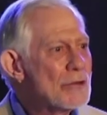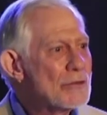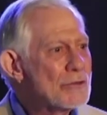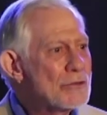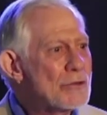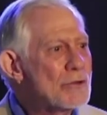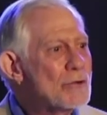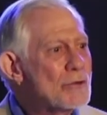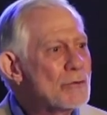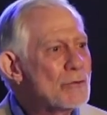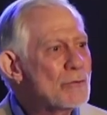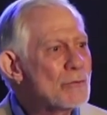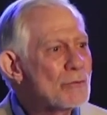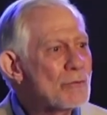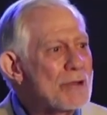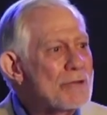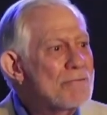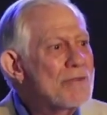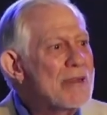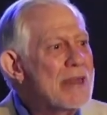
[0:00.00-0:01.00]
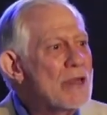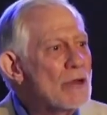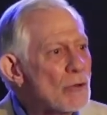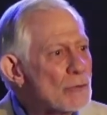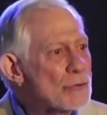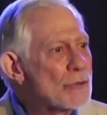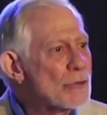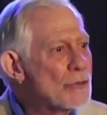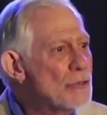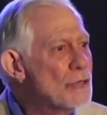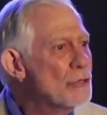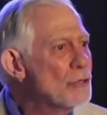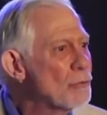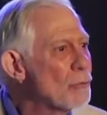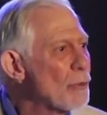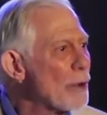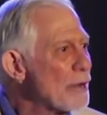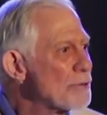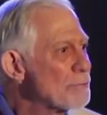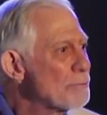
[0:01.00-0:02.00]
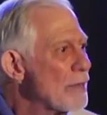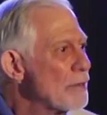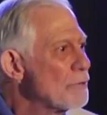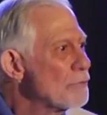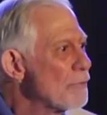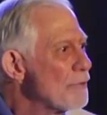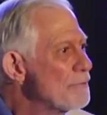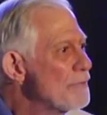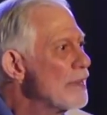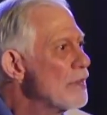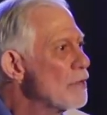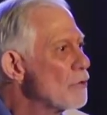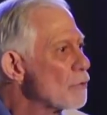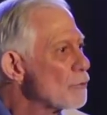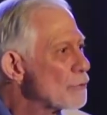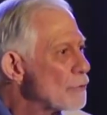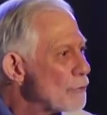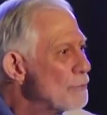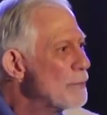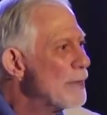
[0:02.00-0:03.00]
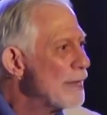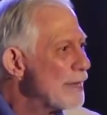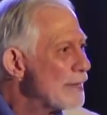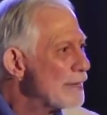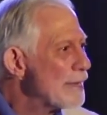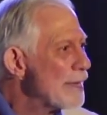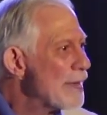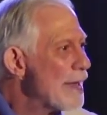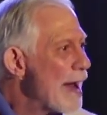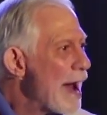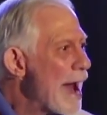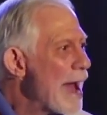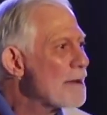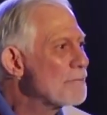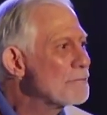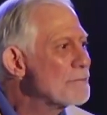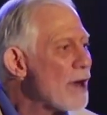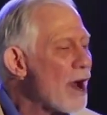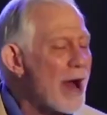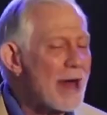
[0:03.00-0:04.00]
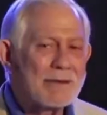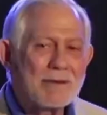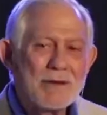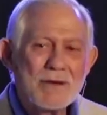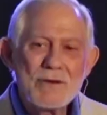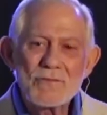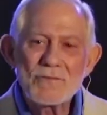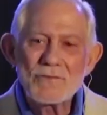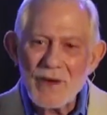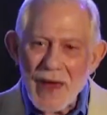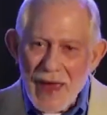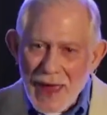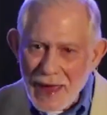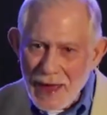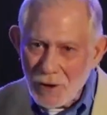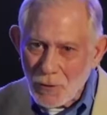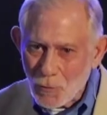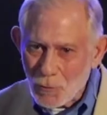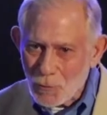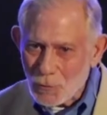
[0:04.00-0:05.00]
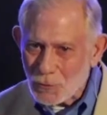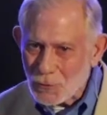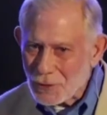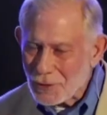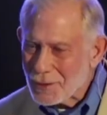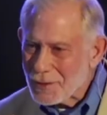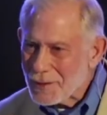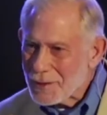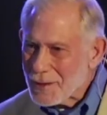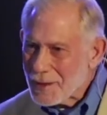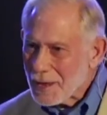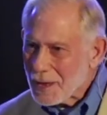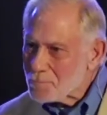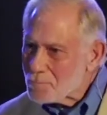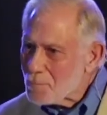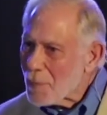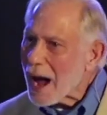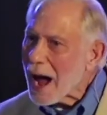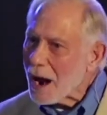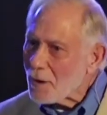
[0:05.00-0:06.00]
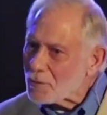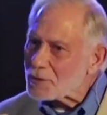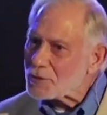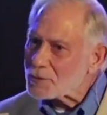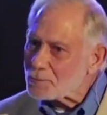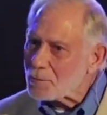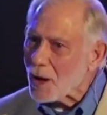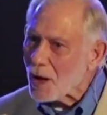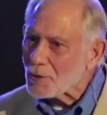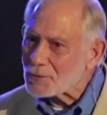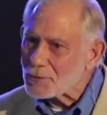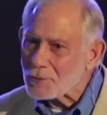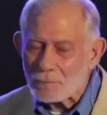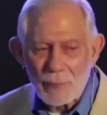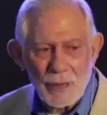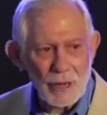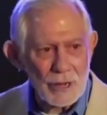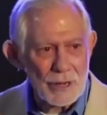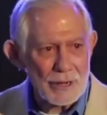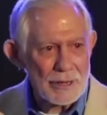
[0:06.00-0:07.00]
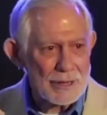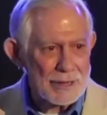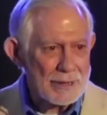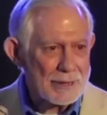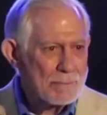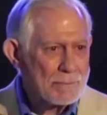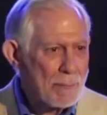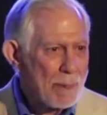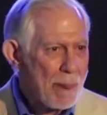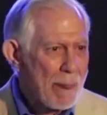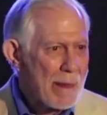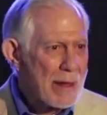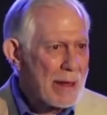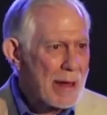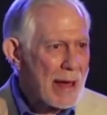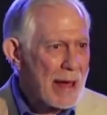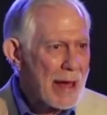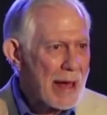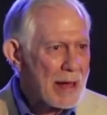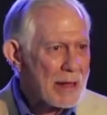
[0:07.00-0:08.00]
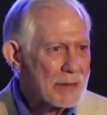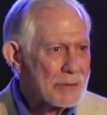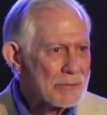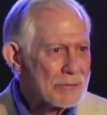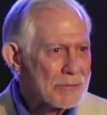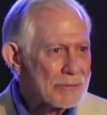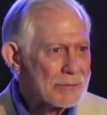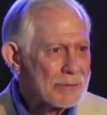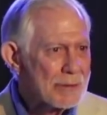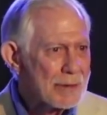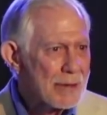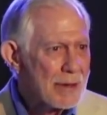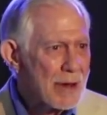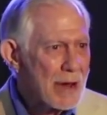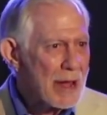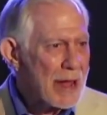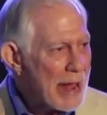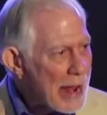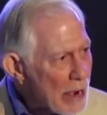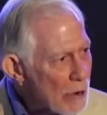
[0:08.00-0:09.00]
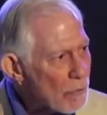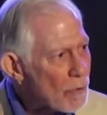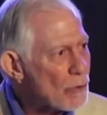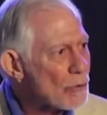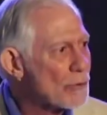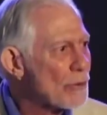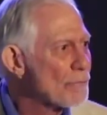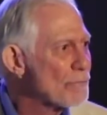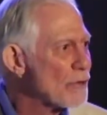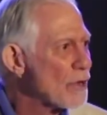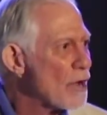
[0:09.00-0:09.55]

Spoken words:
to reveal to you what has been revealed to me. I have not failed in my responsibility as a herald of the